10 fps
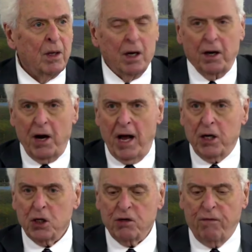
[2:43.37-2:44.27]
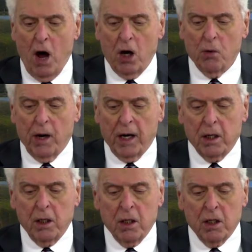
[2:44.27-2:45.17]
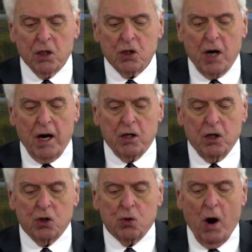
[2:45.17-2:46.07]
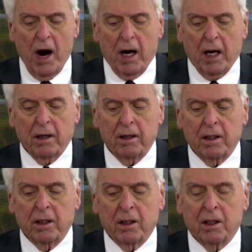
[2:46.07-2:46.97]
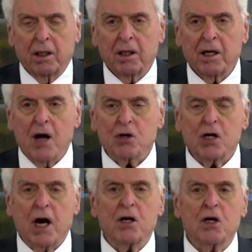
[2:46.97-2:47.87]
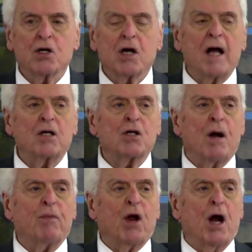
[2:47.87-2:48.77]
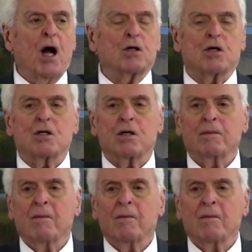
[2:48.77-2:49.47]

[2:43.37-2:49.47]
and that is following Satan's way. Now, Satan's got something else